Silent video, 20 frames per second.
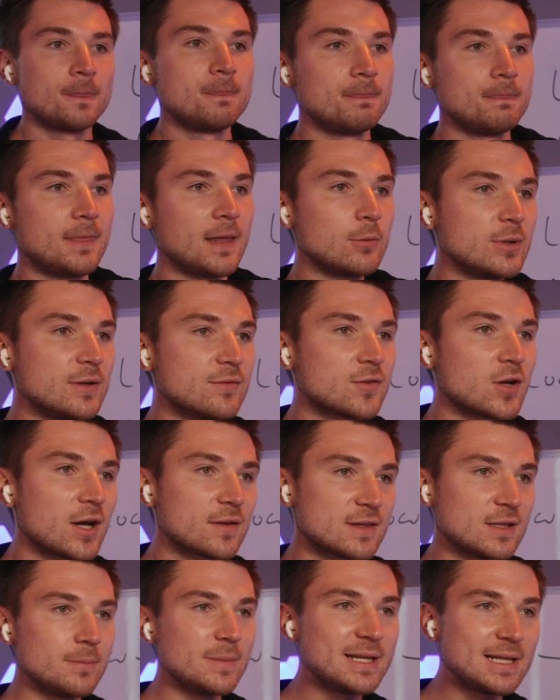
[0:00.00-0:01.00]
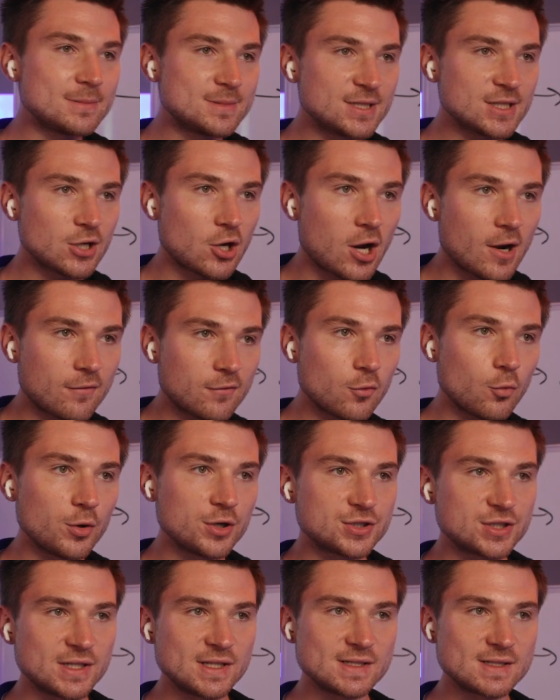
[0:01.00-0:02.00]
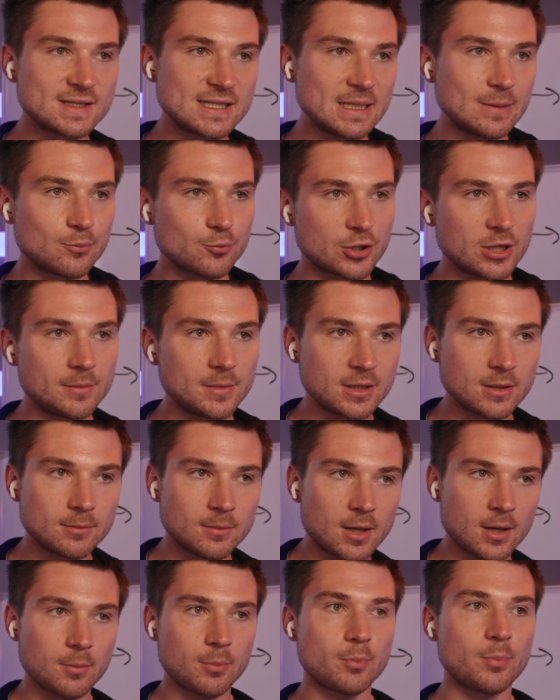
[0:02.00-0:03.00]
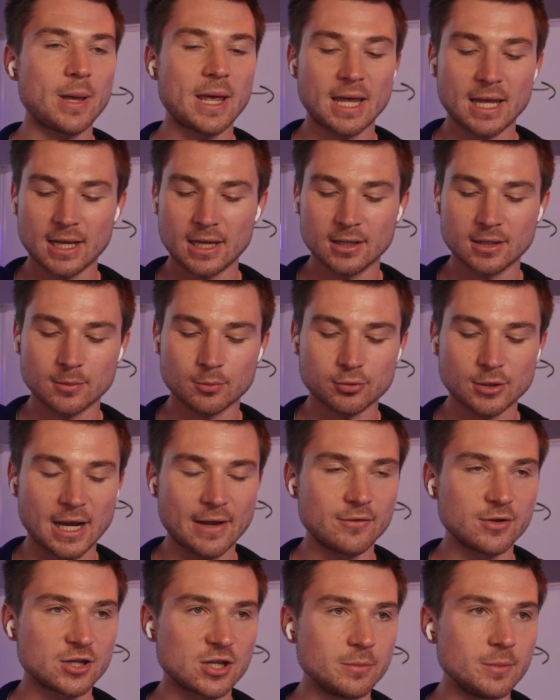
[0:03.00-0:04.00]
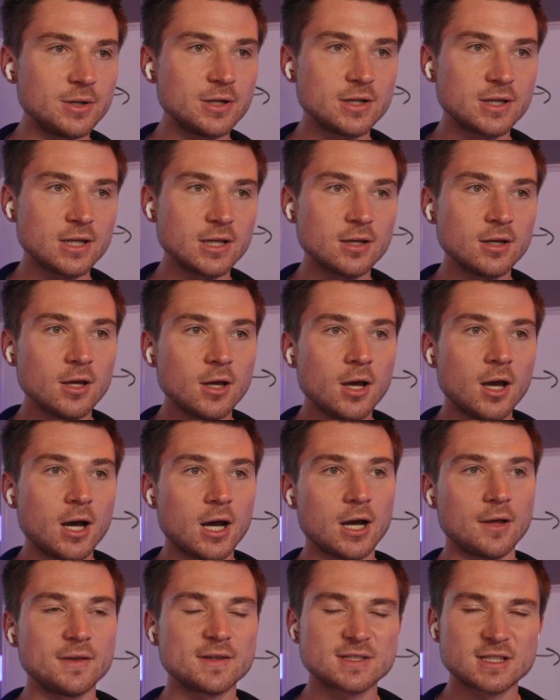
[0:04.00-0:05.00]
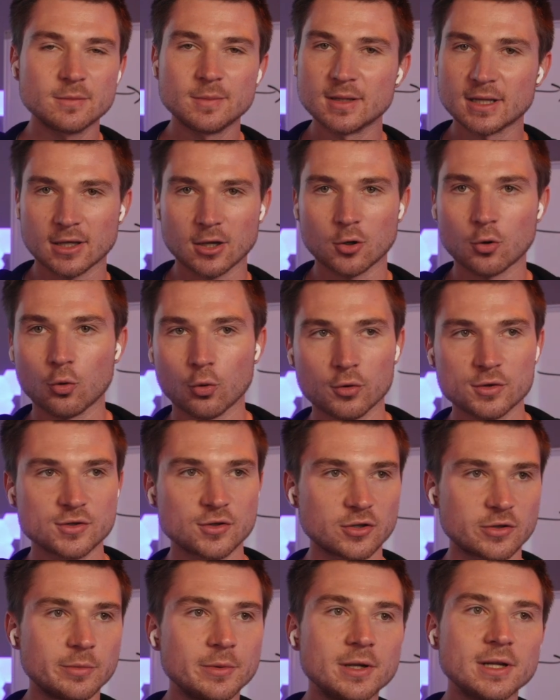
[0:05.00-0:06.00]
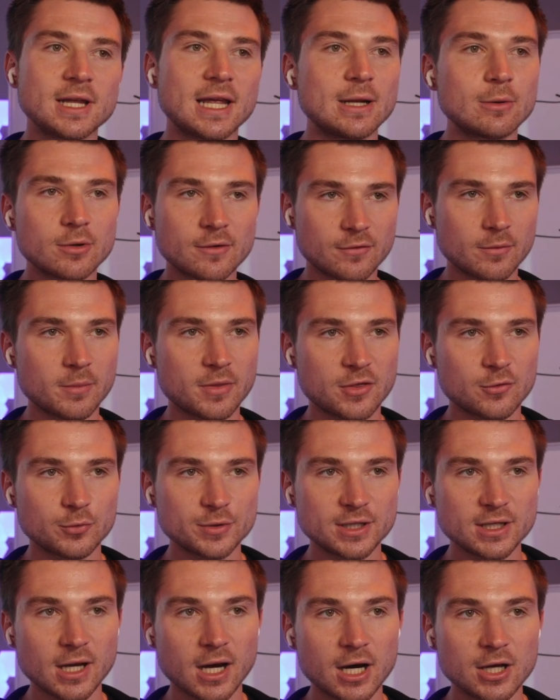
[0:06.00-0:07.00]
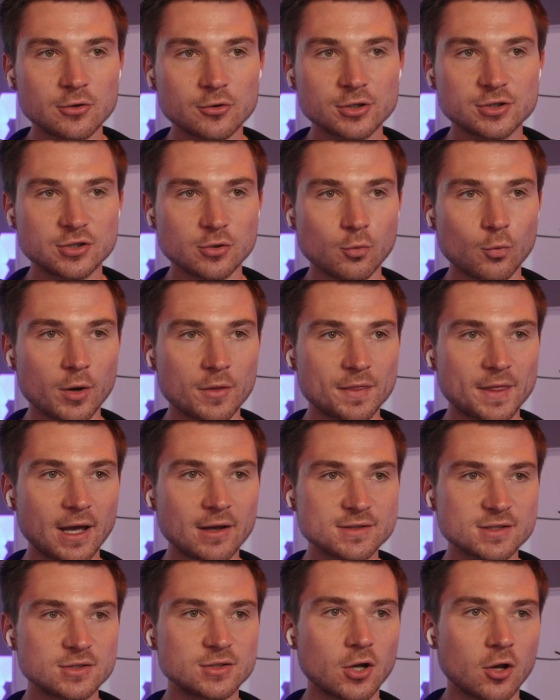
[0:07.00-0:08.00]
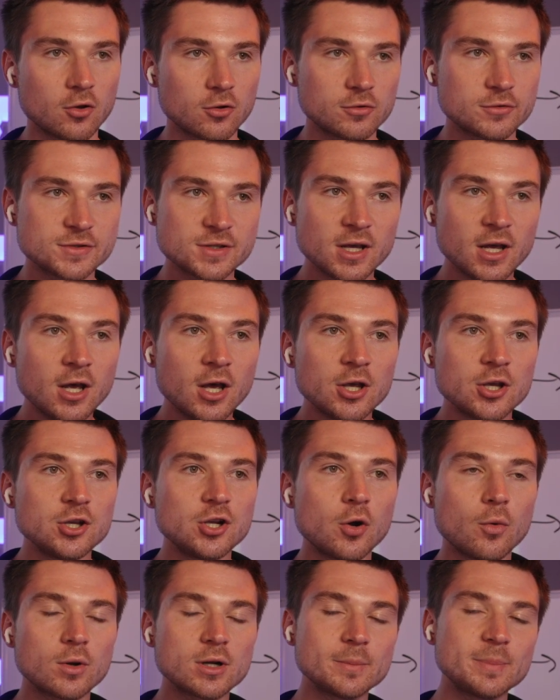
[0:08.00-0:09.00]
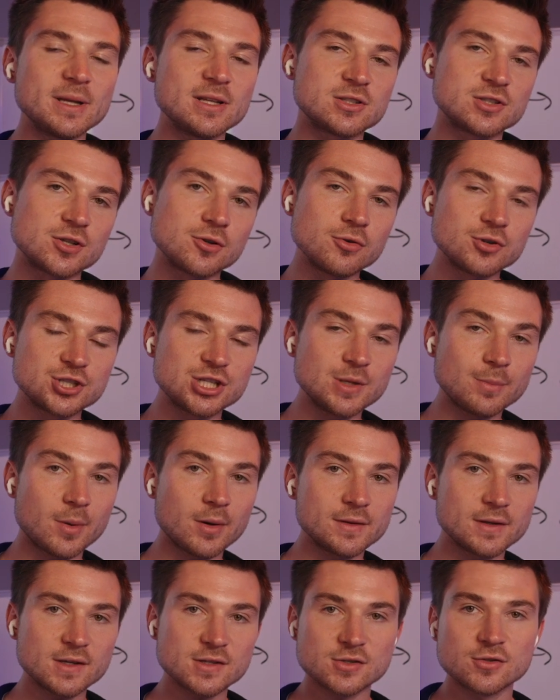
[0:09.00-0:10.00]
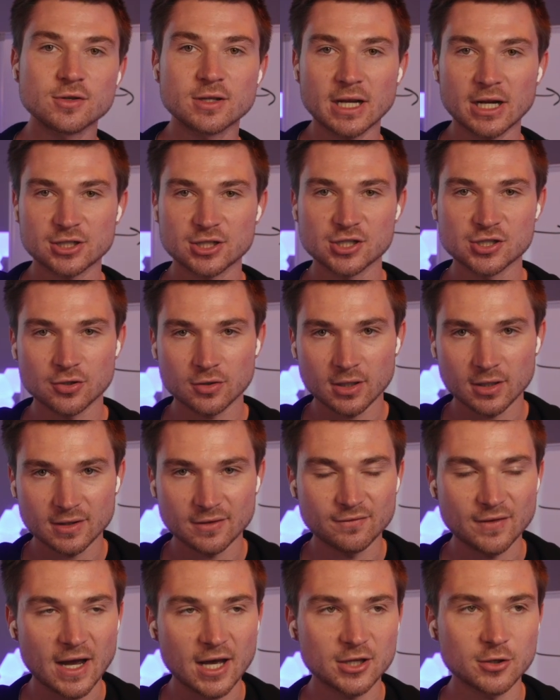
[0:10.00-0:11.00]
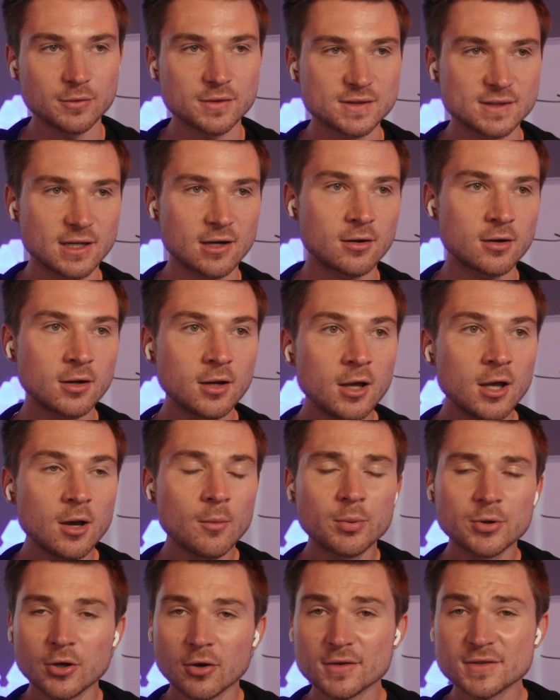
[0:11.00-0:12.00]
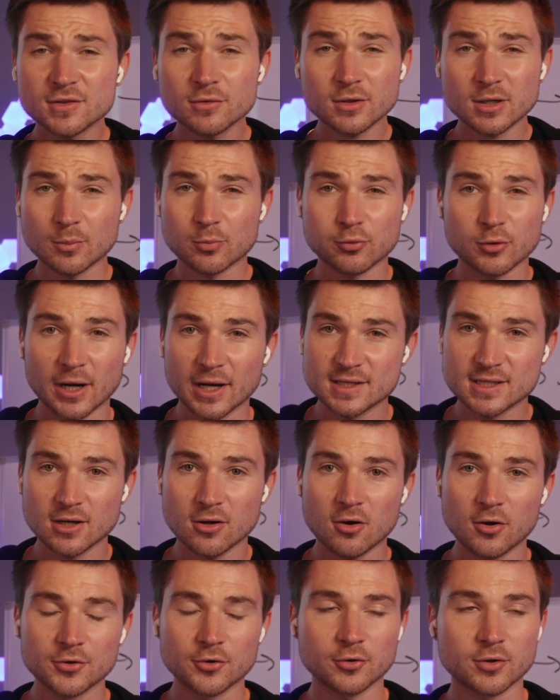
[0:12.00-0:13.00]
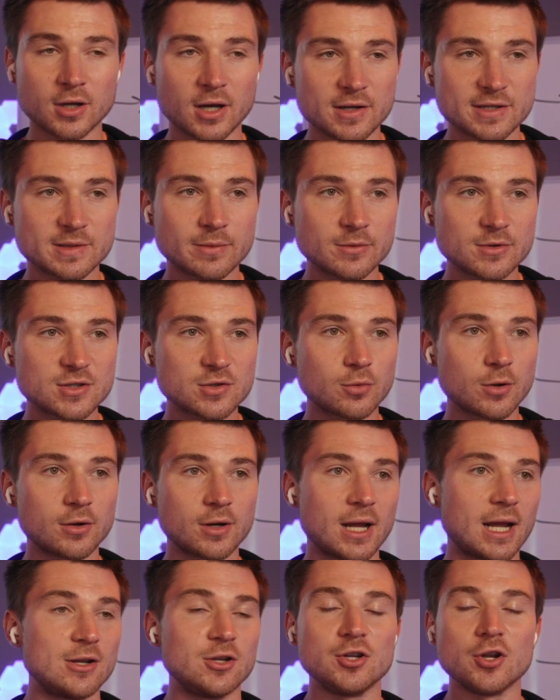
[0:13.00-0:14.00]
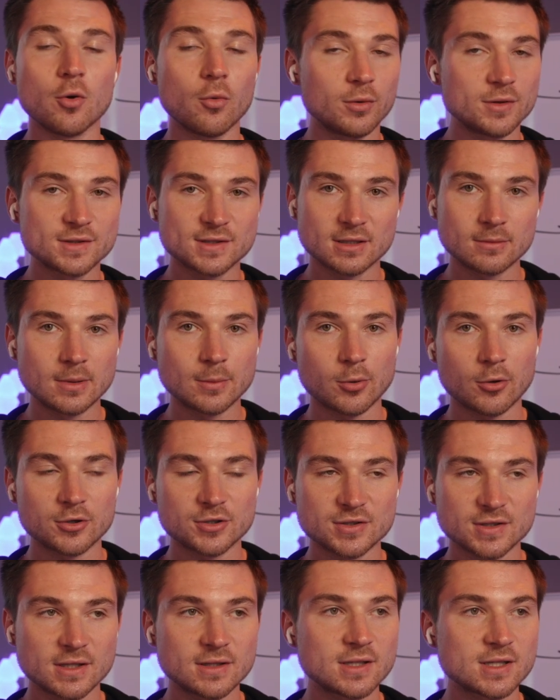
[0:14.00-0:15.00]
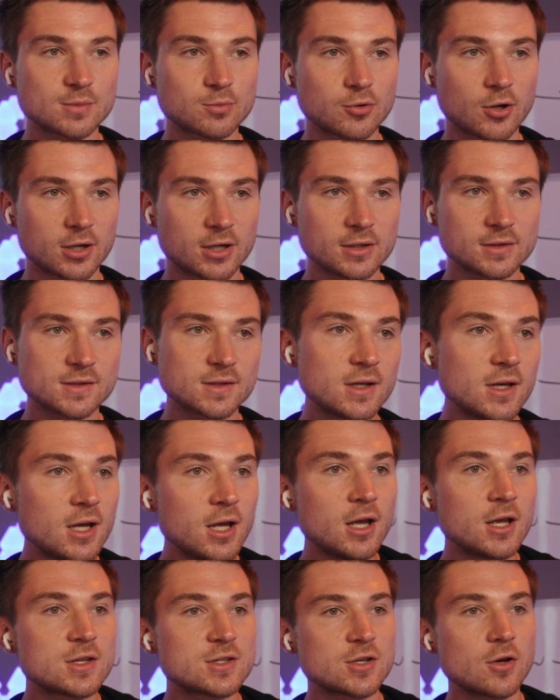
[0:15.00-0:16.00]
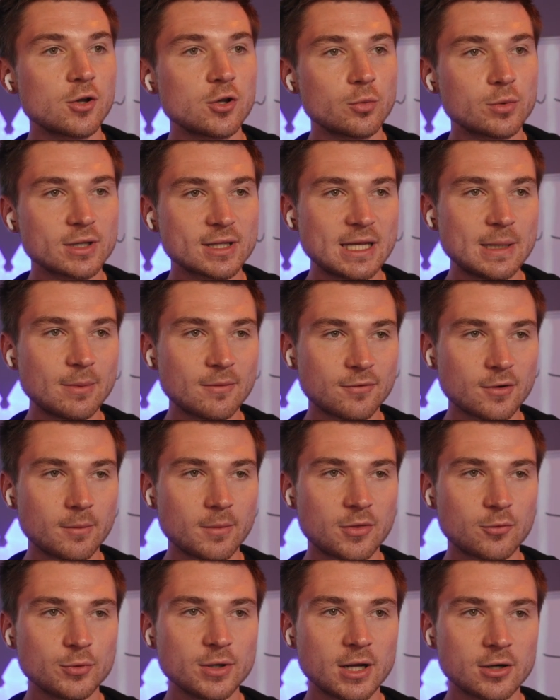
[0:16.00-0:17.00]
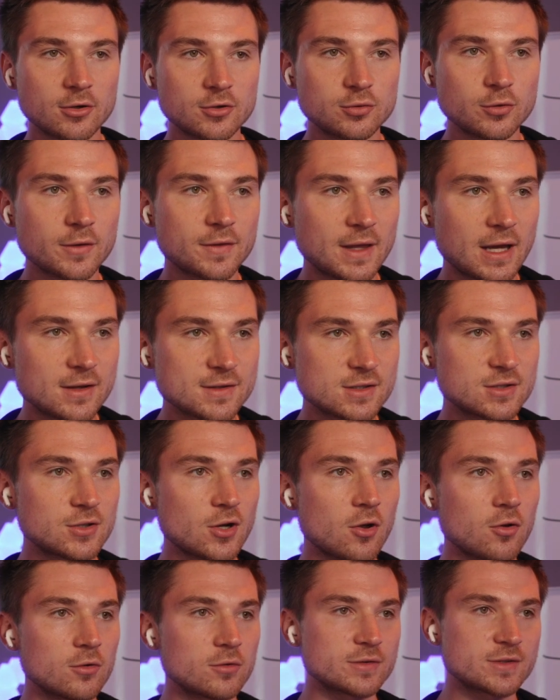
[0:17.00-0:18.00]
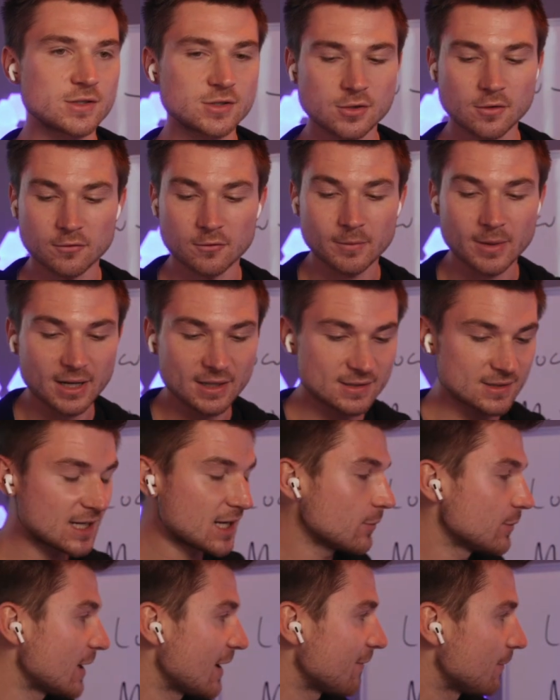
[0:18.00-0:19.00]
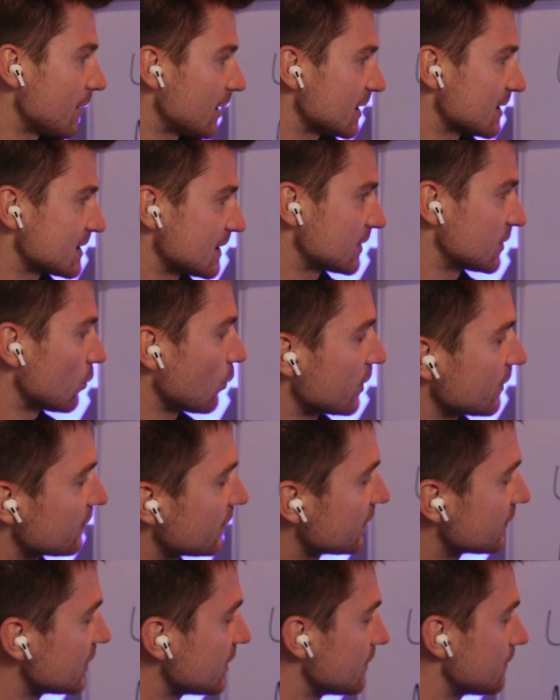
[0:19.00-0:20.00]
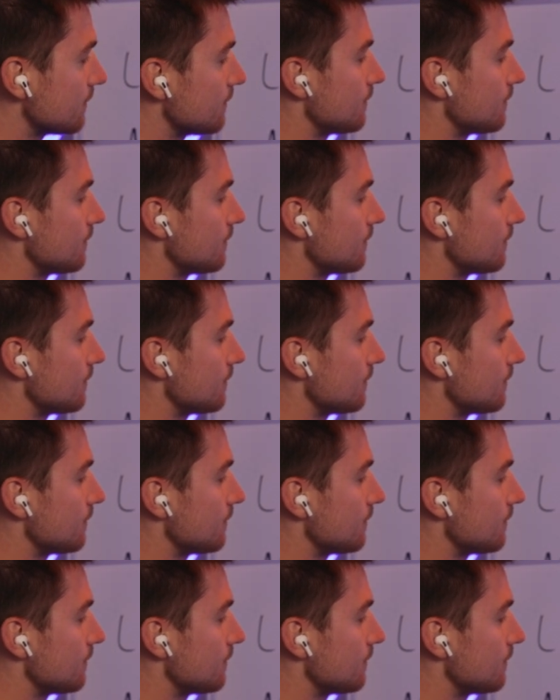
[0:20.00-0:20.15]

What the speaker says: Then we've got the medium ticket offer, which is the premium paid private community. This could be like a course or a community anywhere from $300 to $1,000. You don't want to be too cheap on this, so you can actually show that the value is there, but you also want to price out all your customers to where no one's going to be purchasing this product. So you want to keep it from $300 to $1,000. So for my sake, we have mine set to $150.